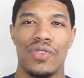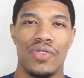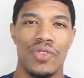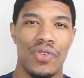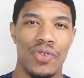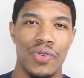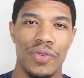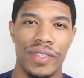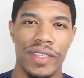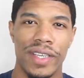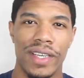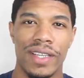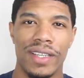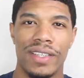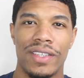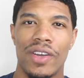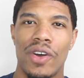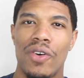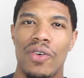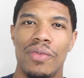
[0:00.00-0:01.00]
use
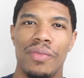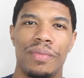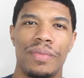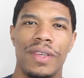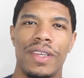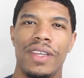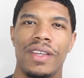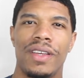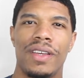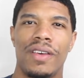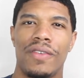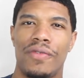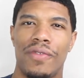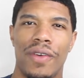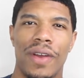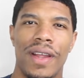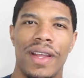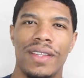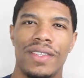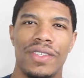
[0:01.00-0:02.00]
it. Don't be
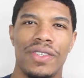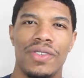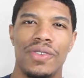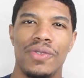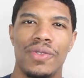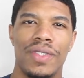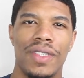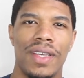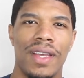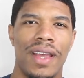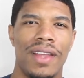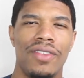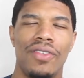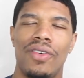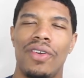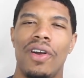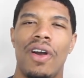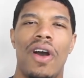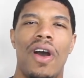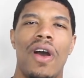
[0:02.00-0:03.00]
afraid to use it. And you
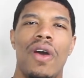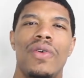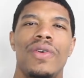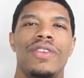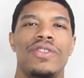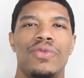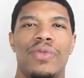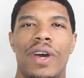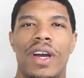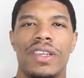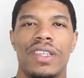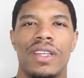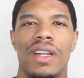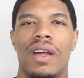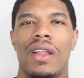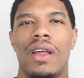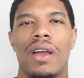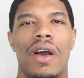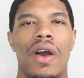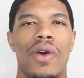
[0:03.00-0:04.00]
can always wash it
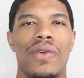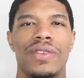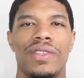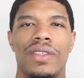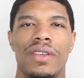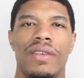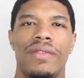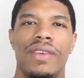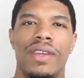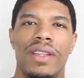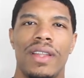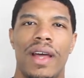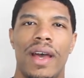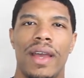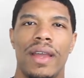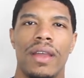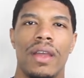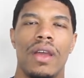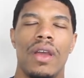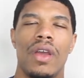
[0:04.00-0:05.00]
out. Like, always think of it
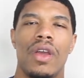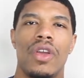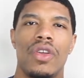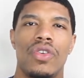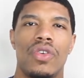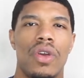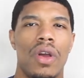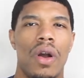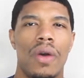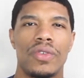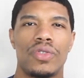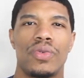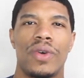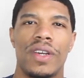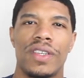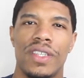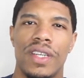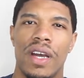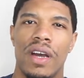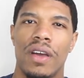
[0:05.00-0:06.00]
like, you can always
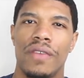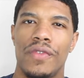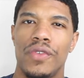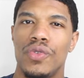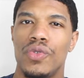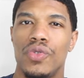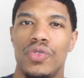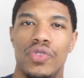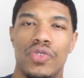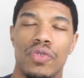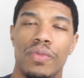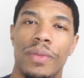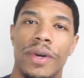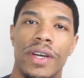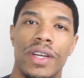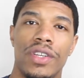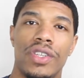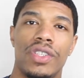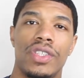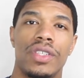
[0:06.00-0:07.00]
wash it out if you use too
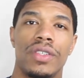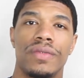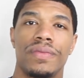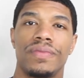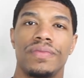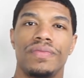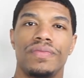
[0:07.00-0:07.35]
much.